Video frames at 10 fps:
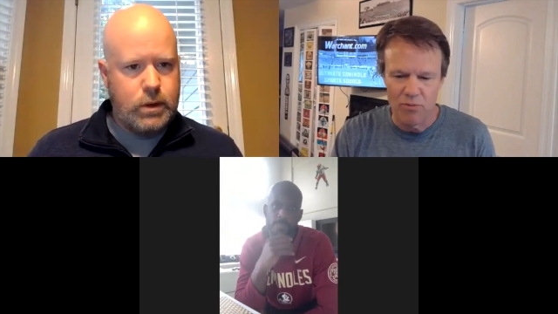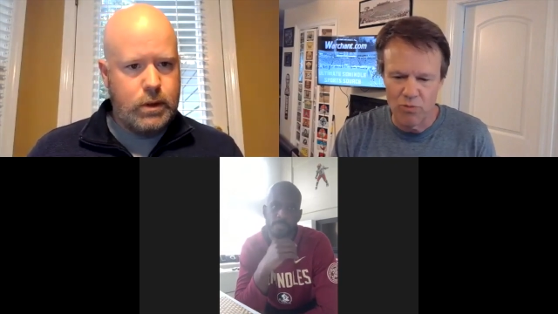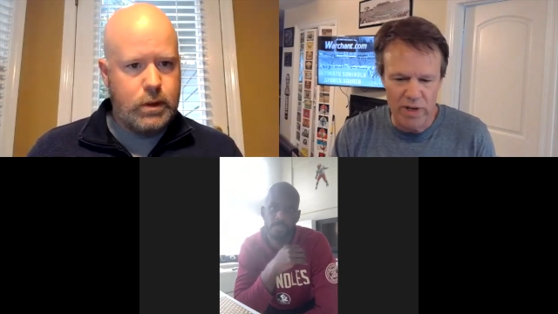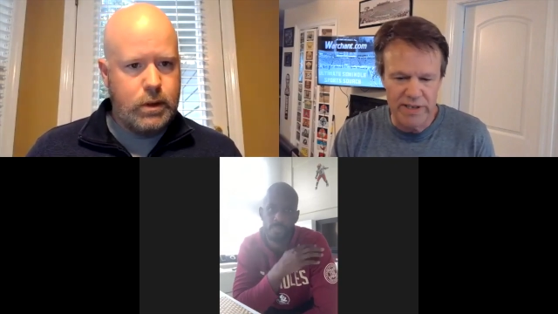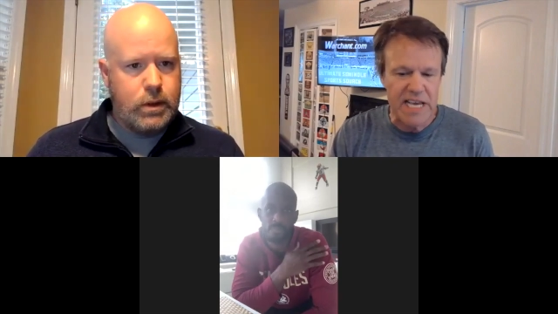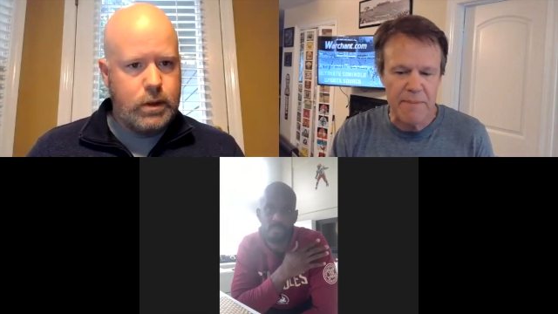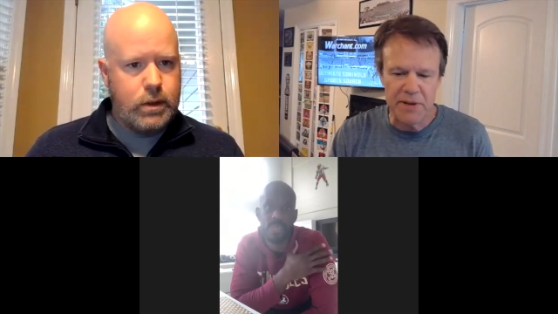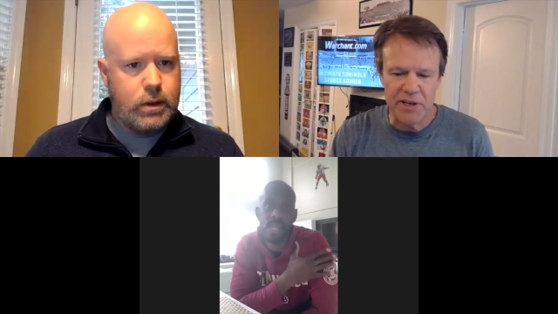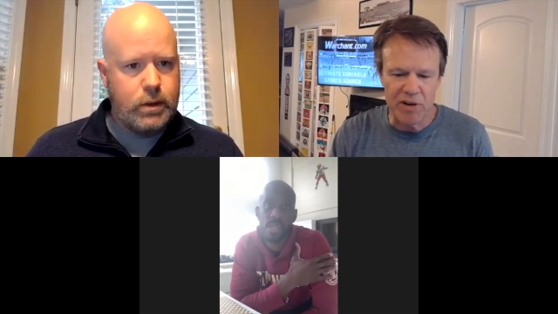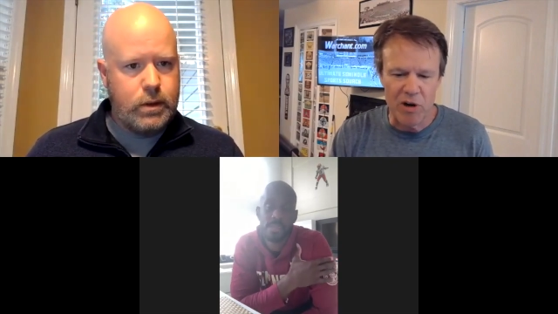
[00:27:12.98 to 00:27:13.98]
Speaker 1: deep in your
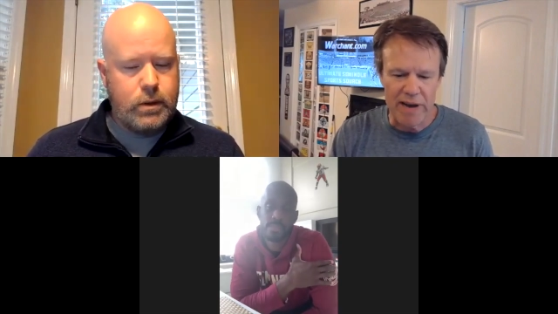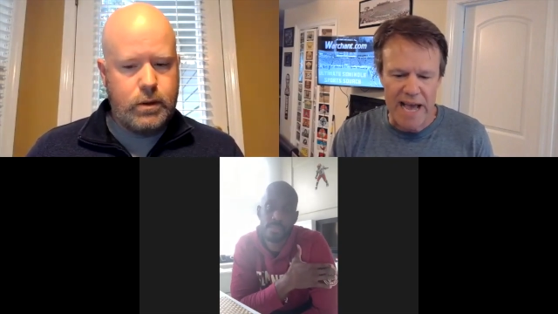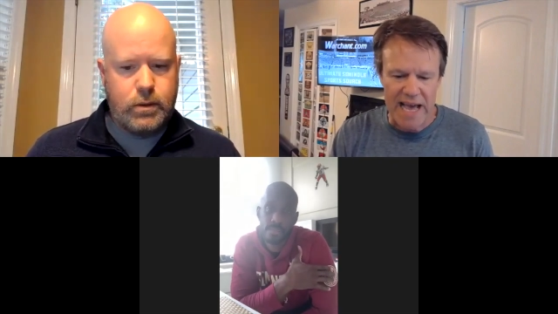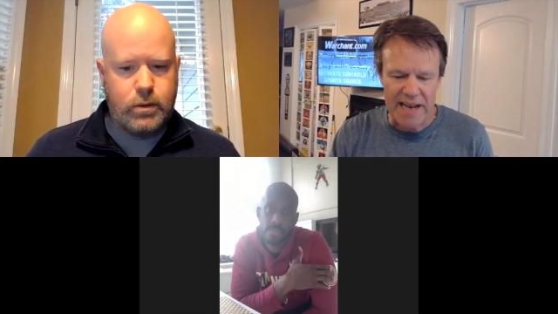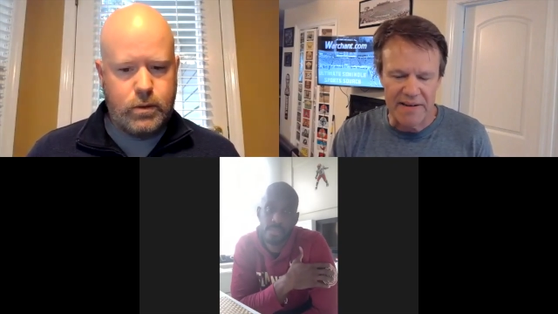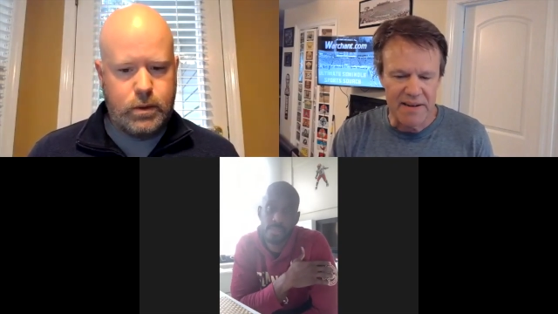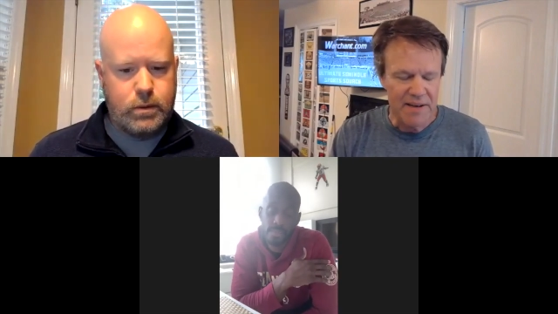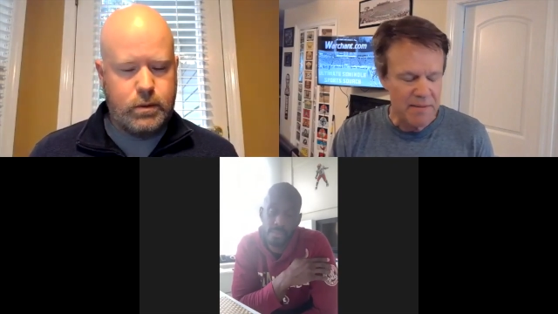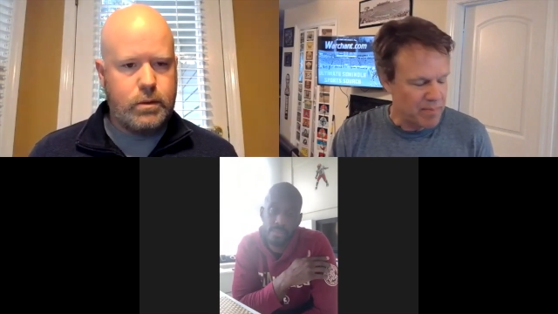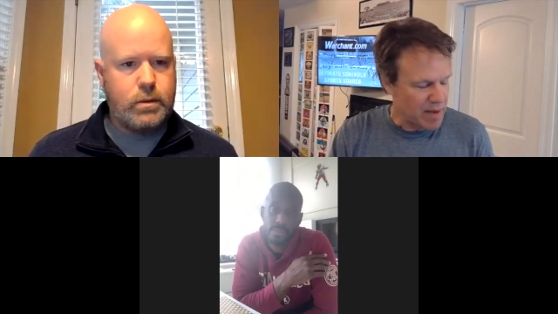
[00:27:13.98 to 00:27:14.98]
own end.
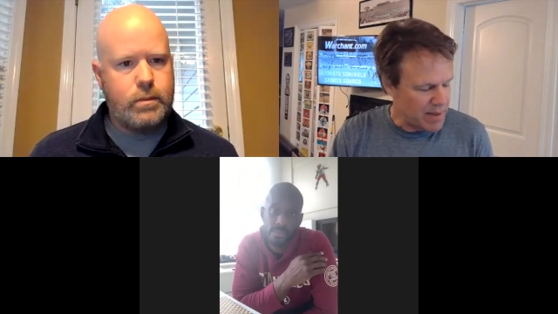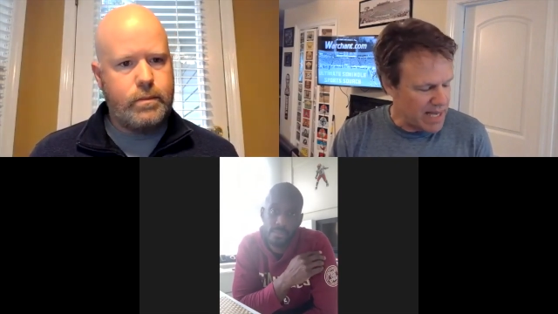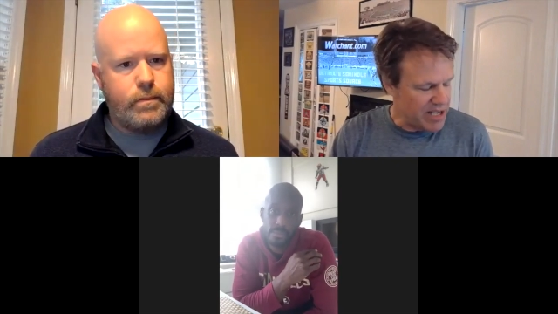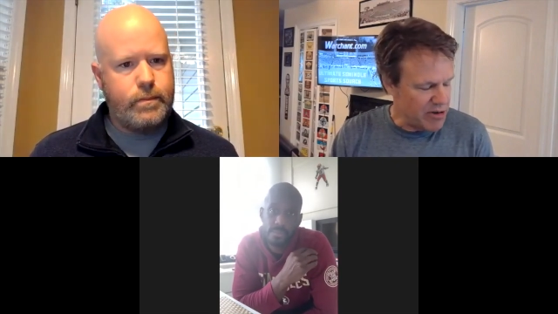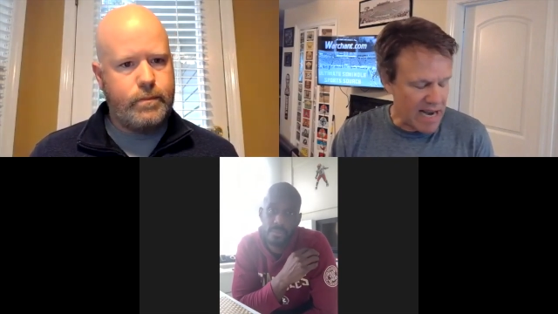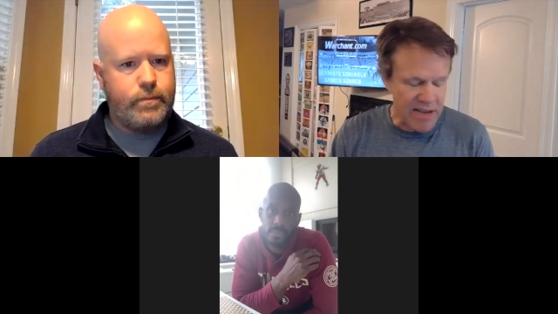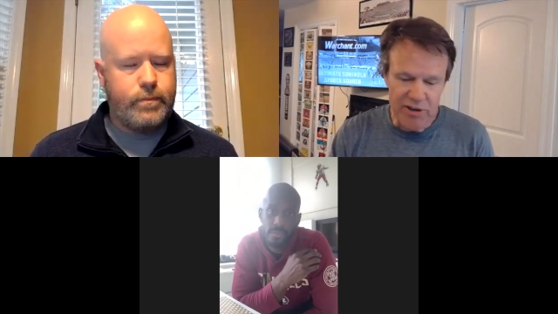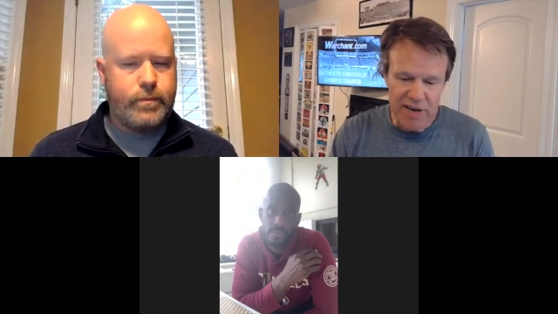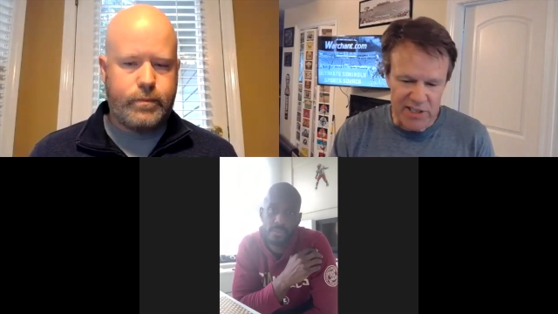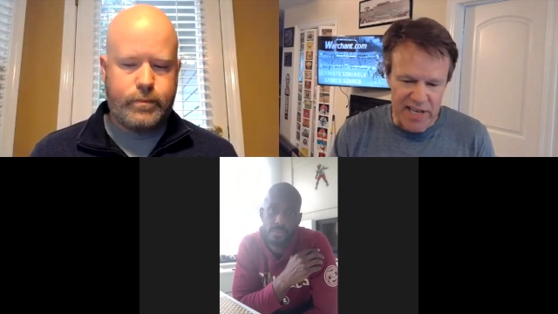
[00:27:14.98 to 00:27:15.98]
But then you got you
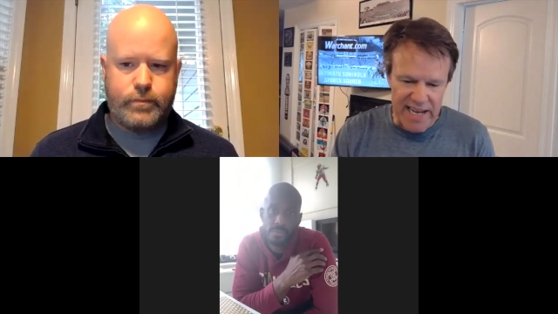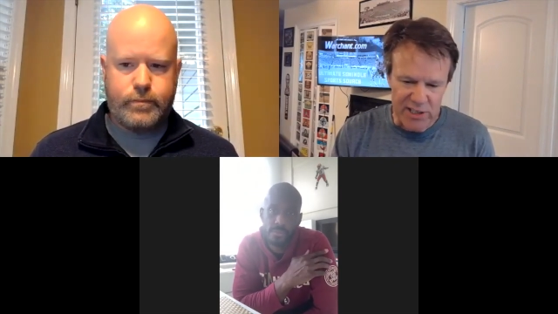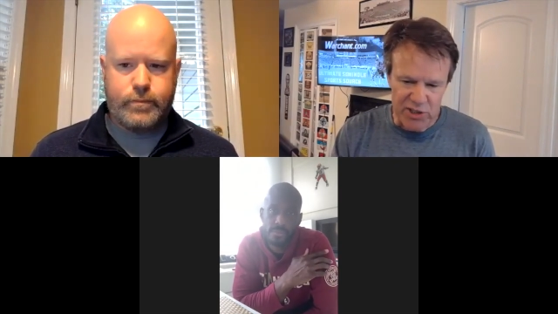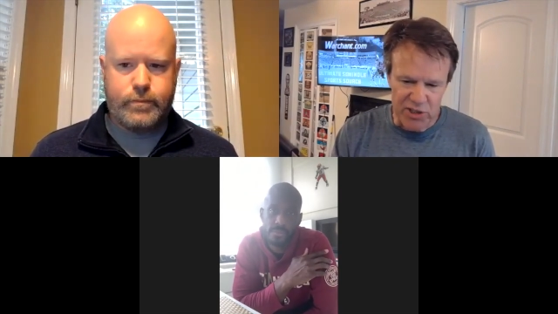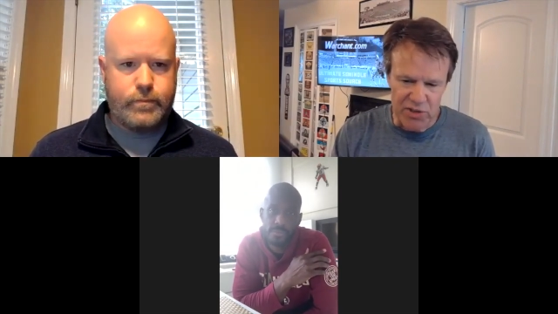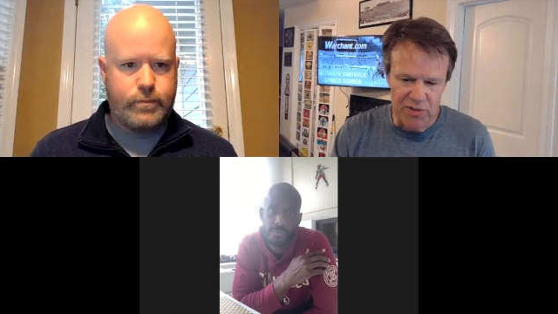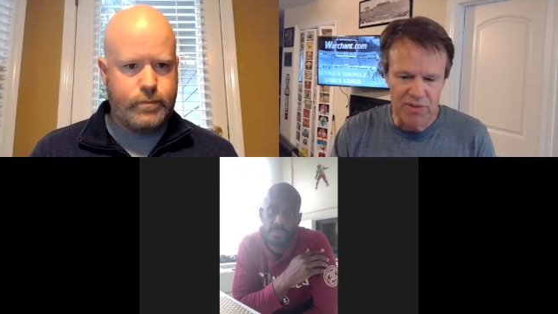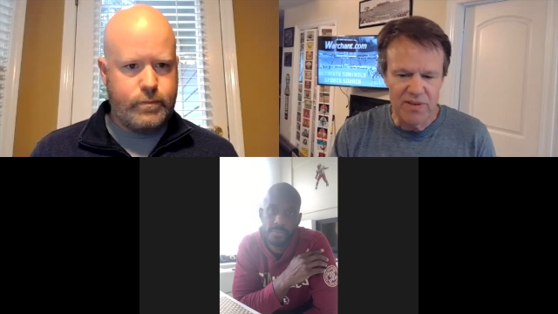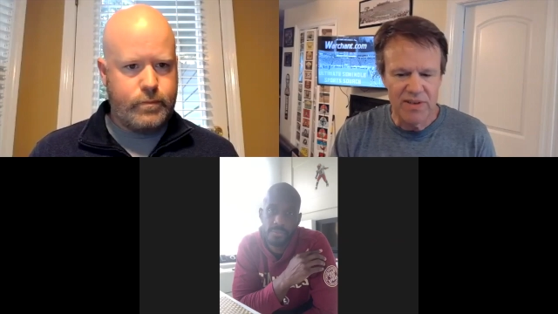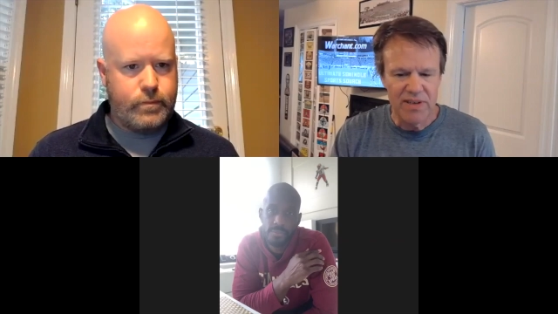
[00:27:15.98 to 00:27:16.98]
guys answer,
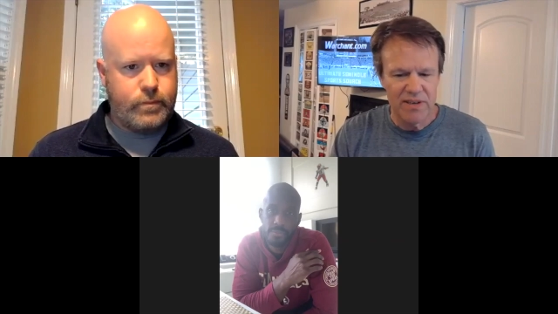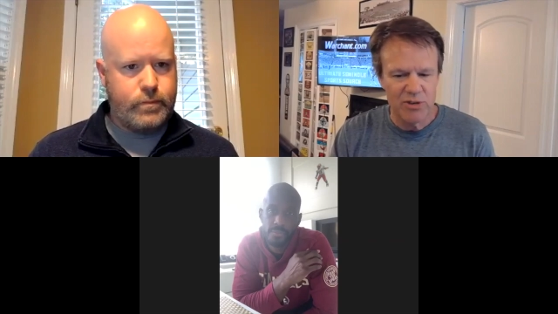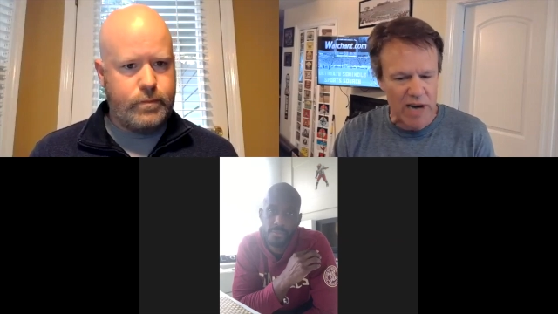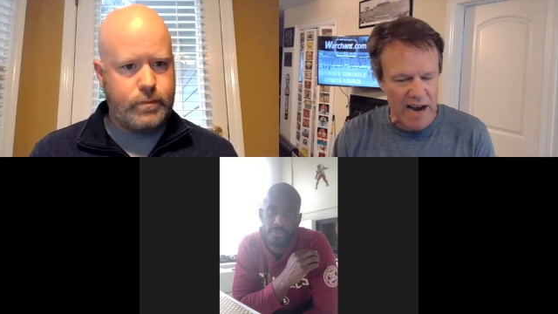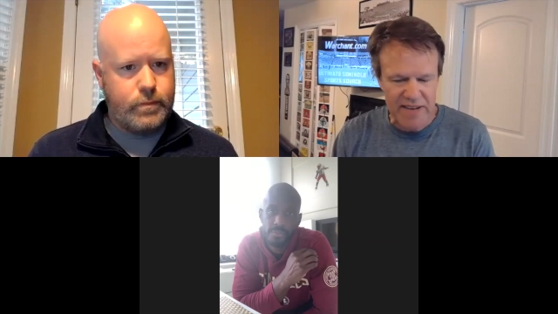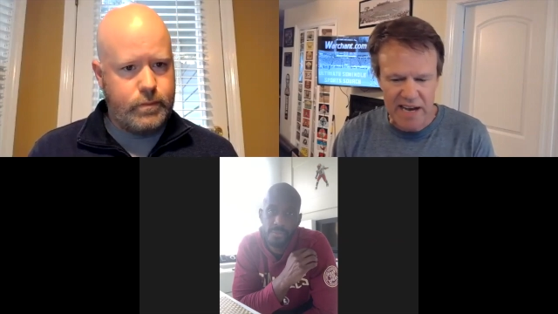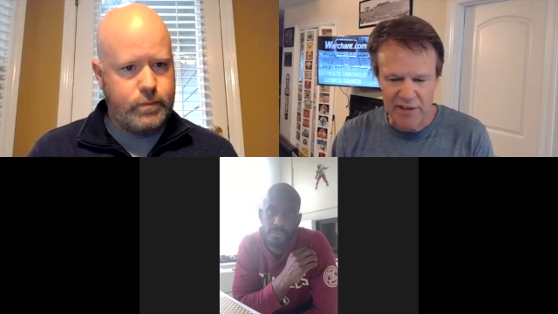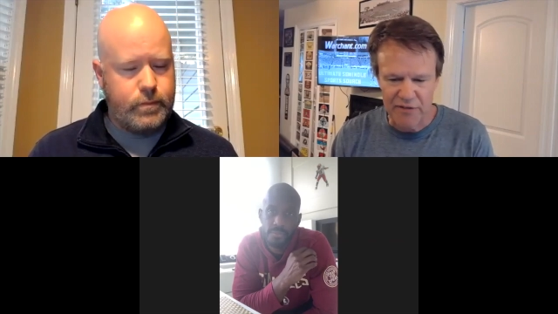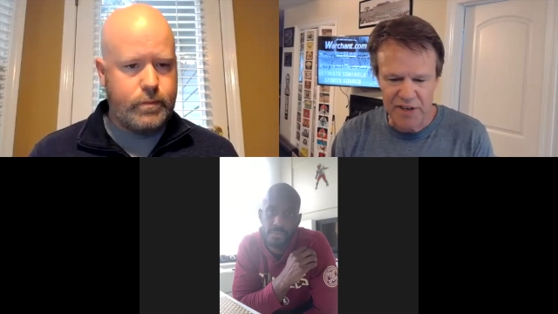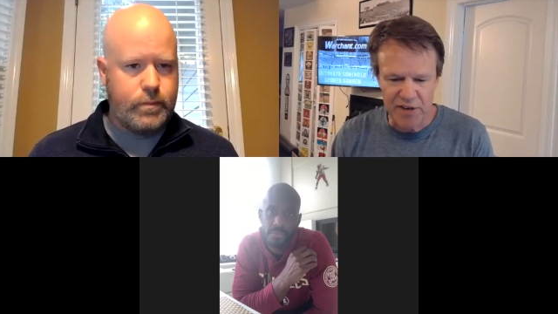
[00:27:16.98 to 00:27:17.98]
drive down the
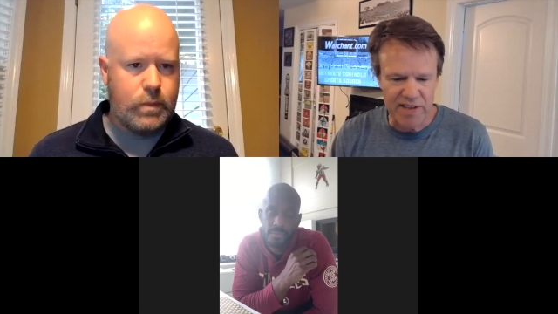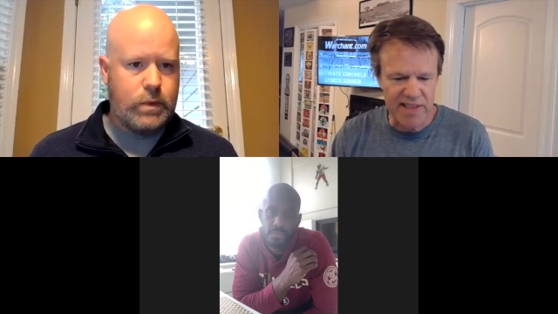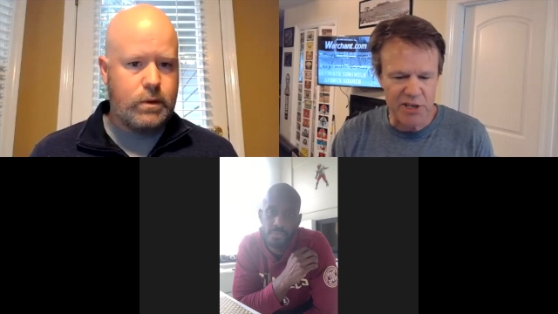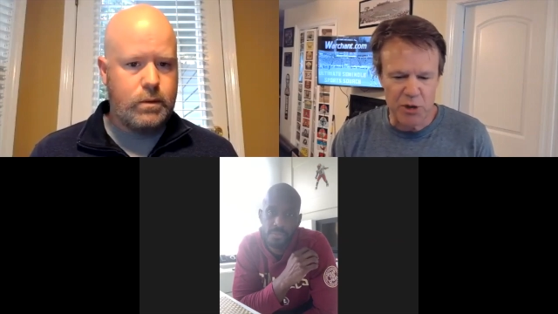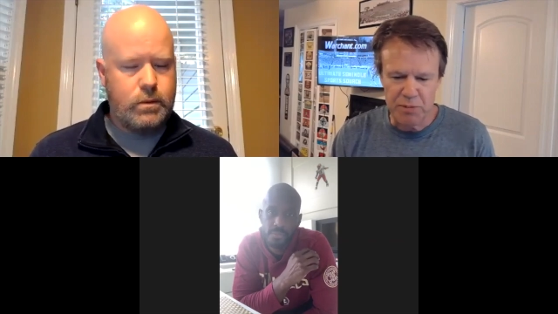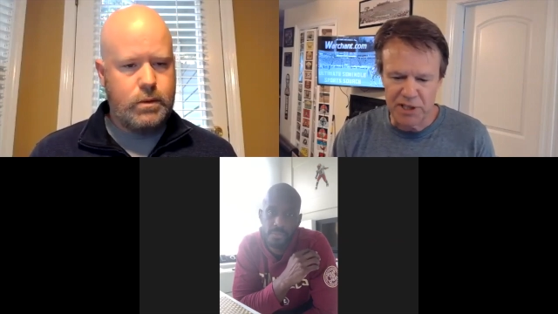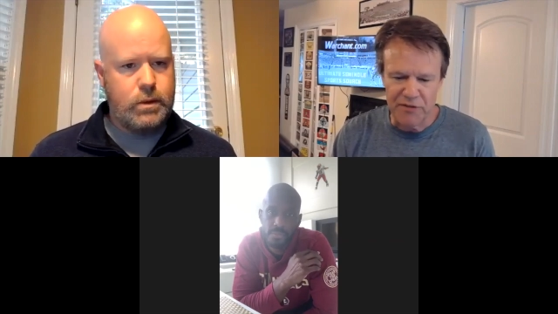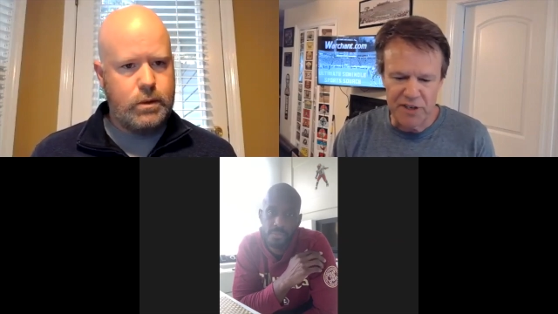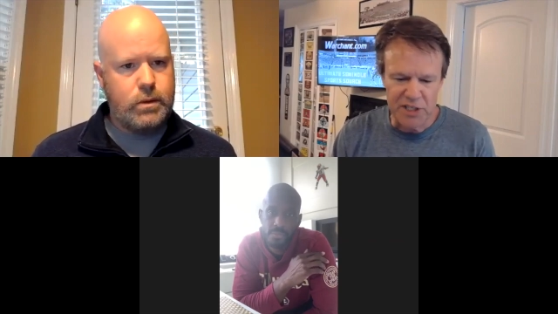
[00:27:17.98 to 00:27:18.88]
field, and then you put the finishing